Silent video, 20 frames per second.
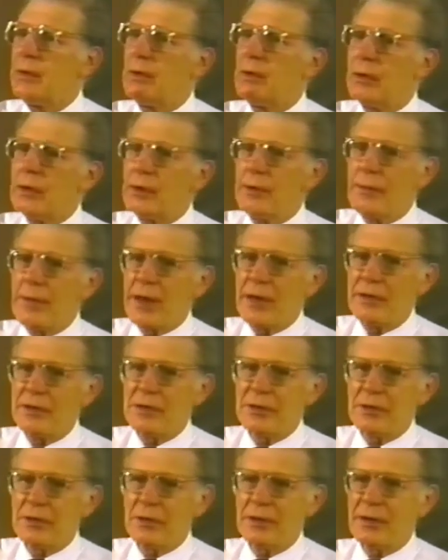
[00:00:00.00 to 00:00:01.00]

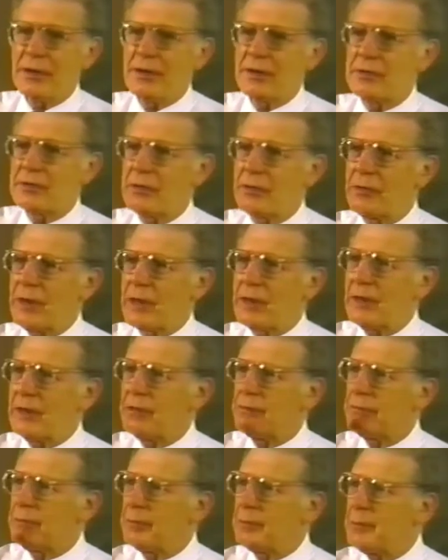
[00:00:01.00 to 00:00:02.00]
Automation is
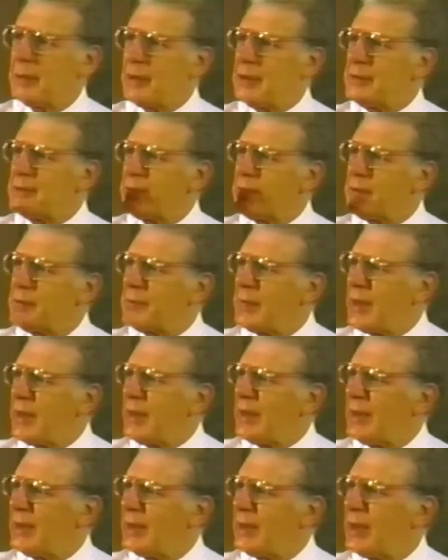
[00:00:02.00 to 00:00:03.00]
directed at replacing
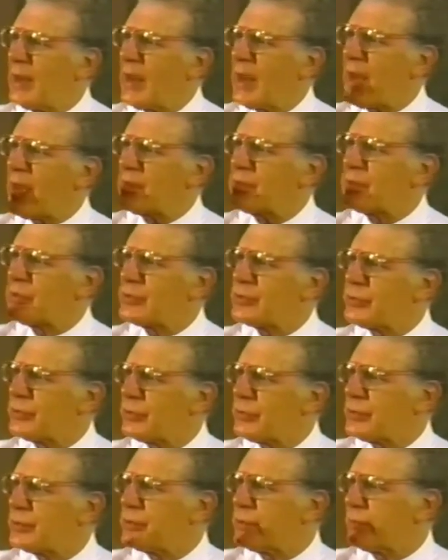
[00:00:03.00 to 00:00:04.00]
man as a
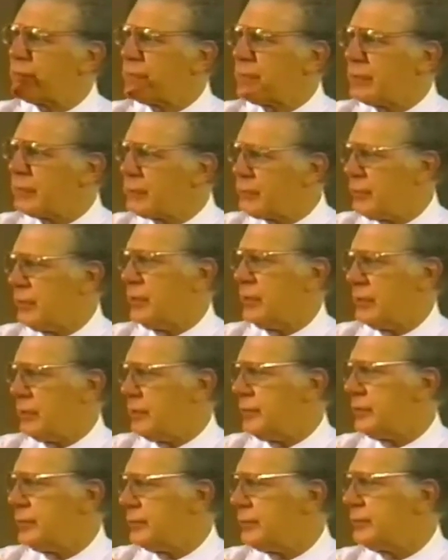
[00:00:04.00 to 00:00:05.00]
source of control.